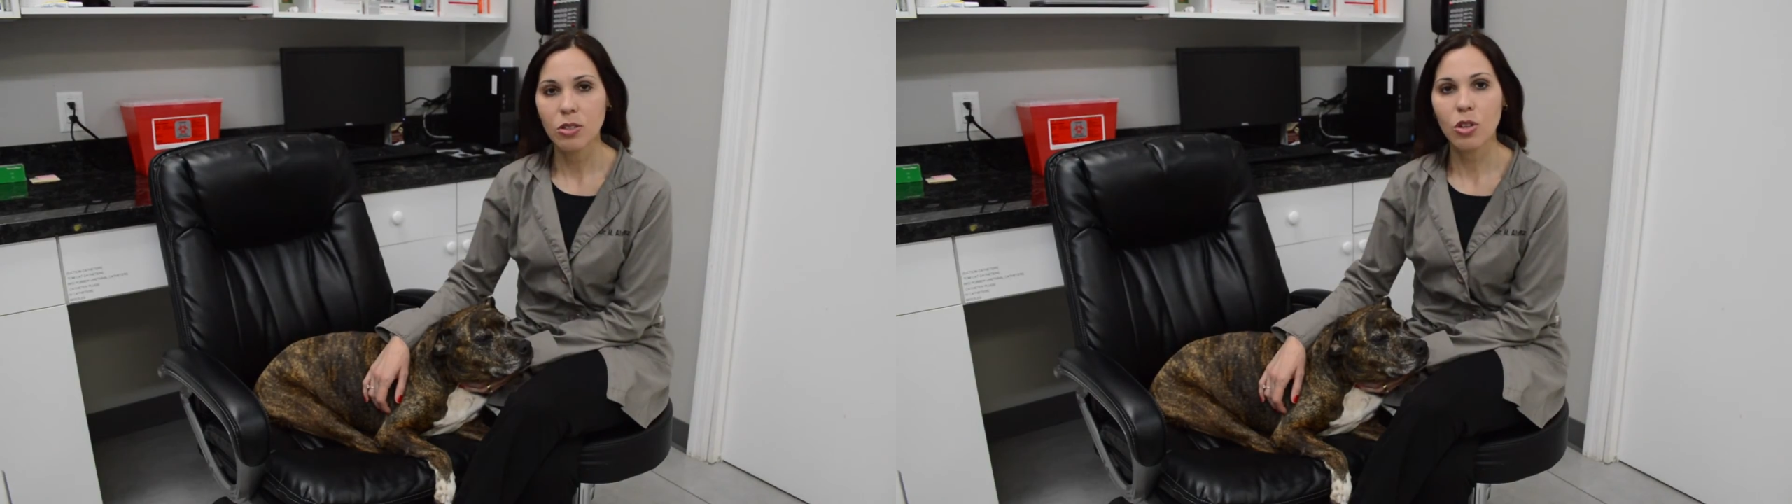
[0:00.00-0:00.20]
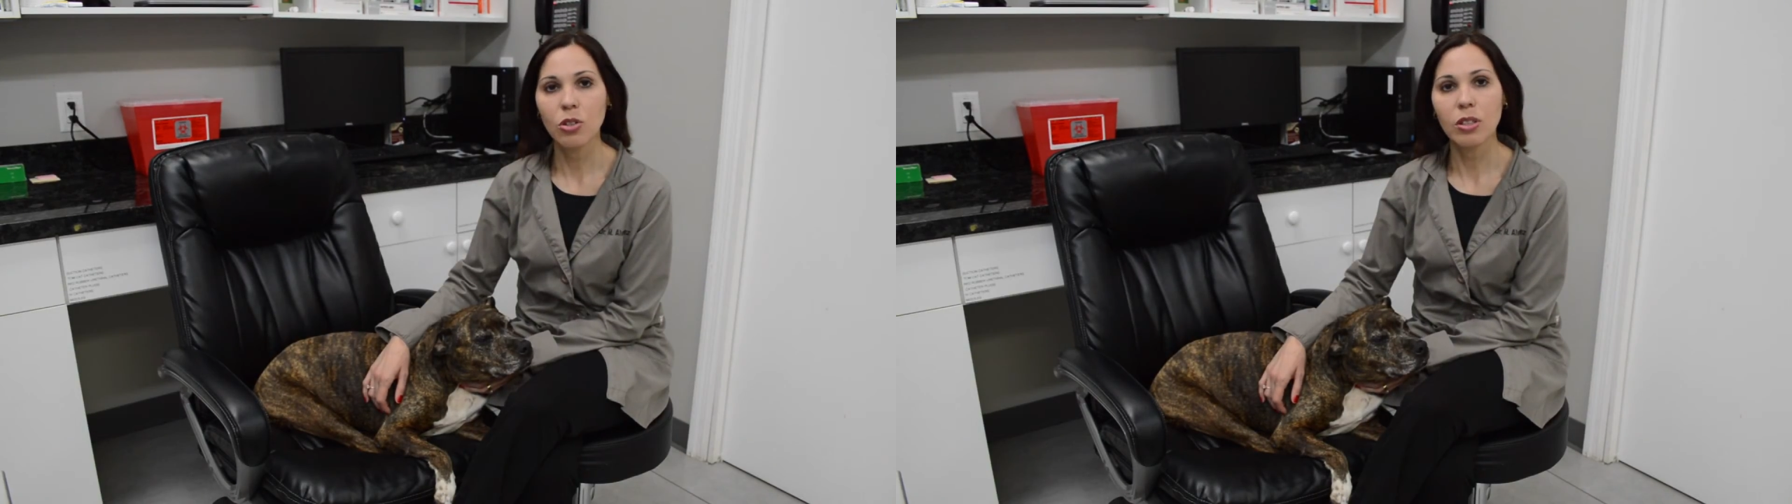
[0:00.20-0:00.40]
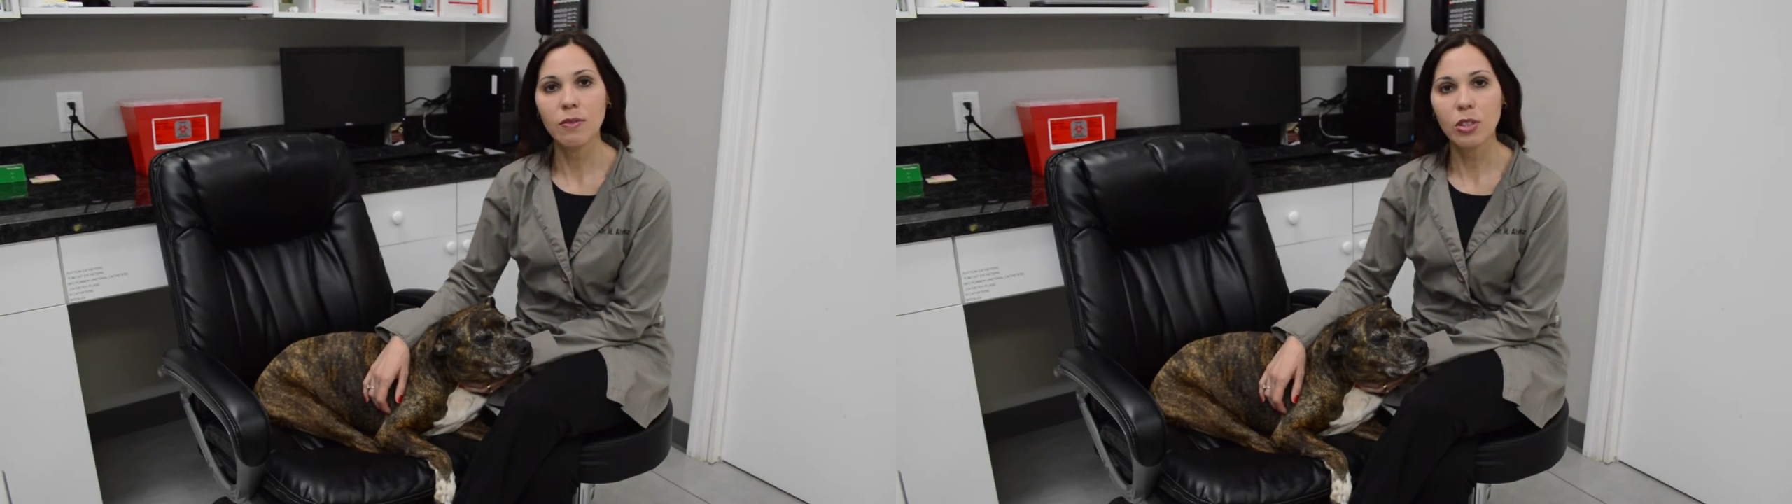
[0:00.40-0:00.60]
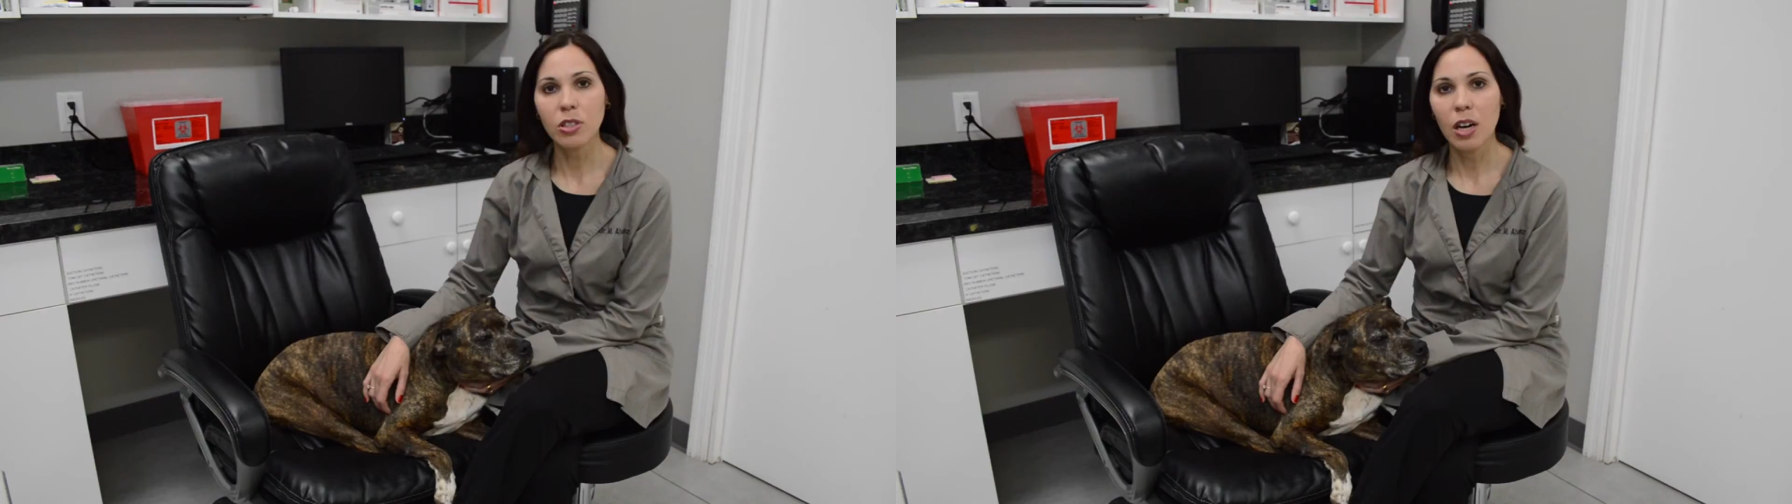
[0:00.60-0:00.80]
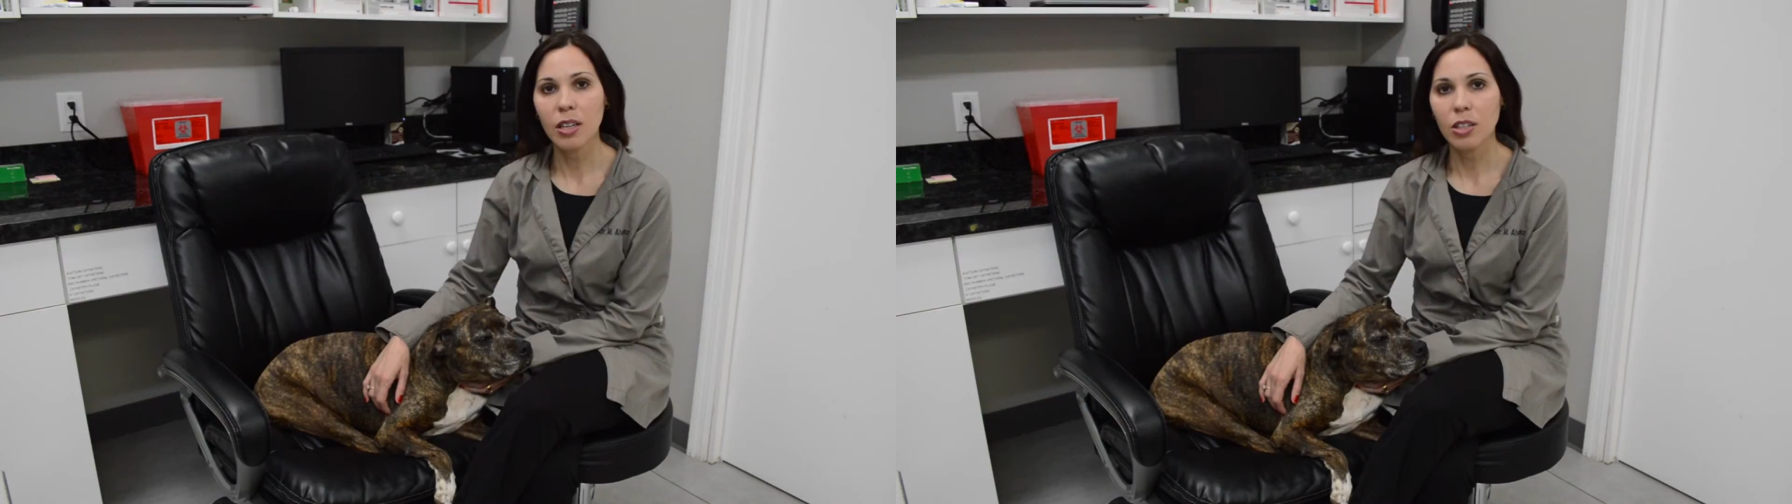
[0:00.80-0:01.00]
Don't leave your
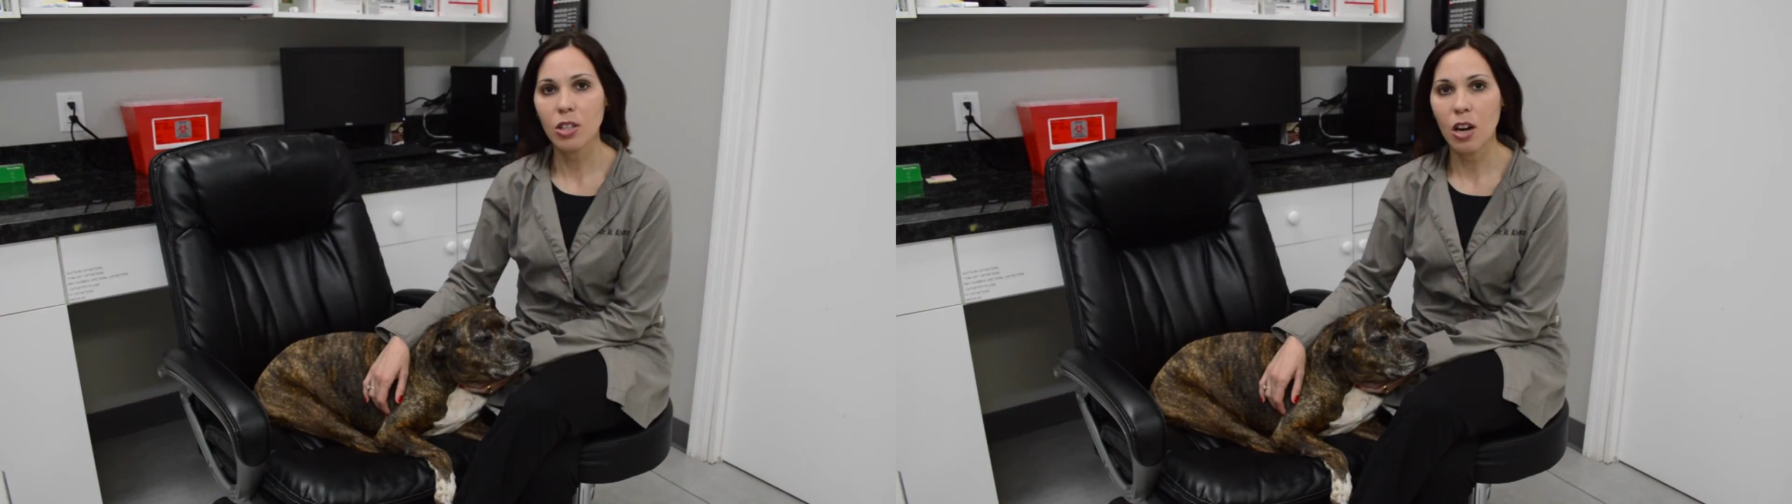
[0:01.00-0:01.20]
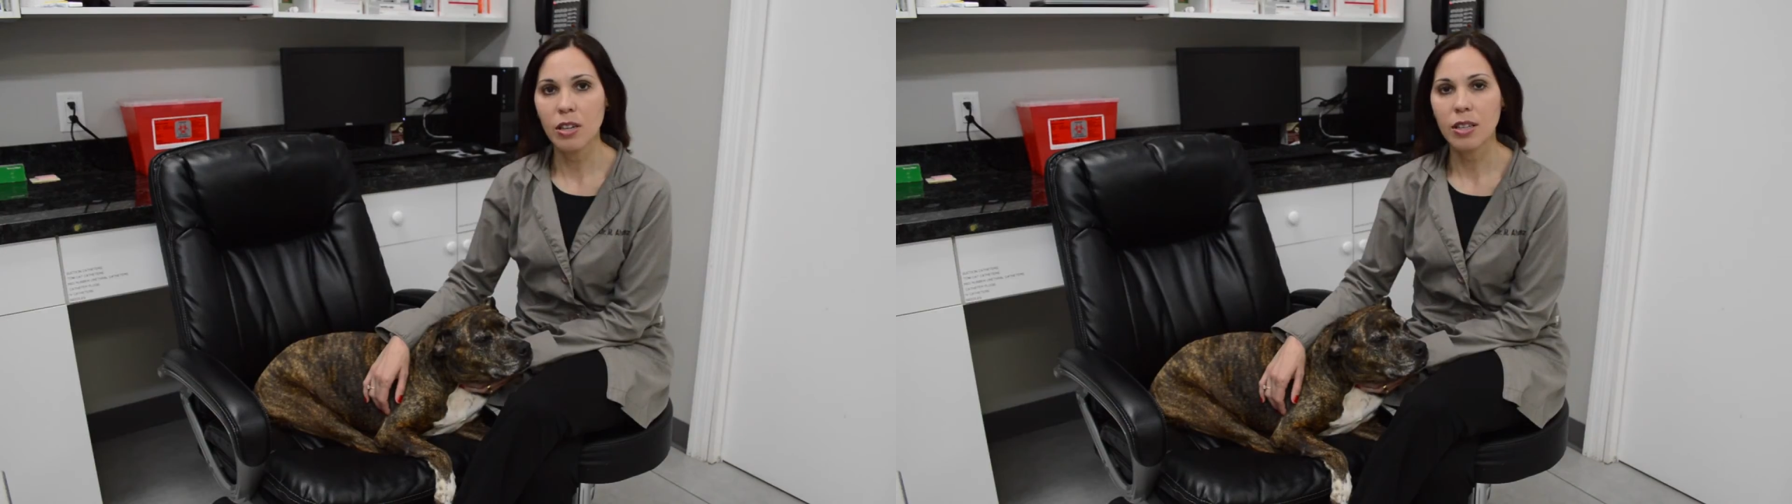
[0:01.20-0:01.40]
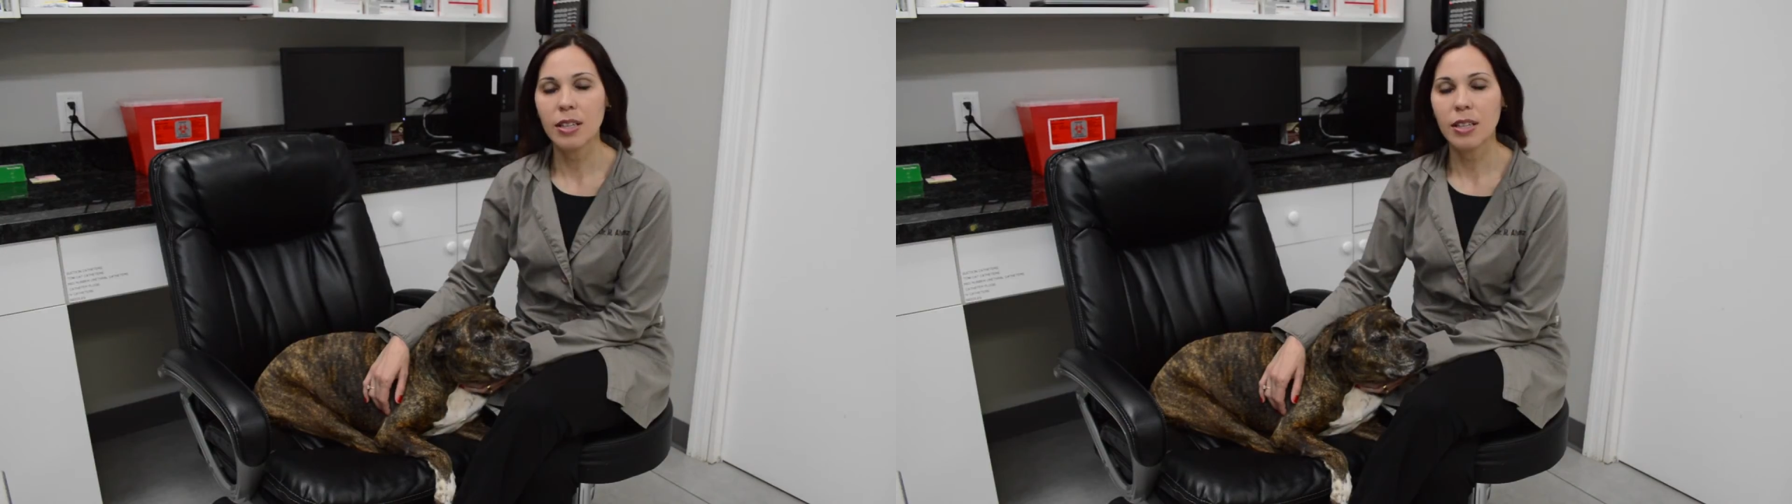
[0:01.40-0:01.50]
dog in a yard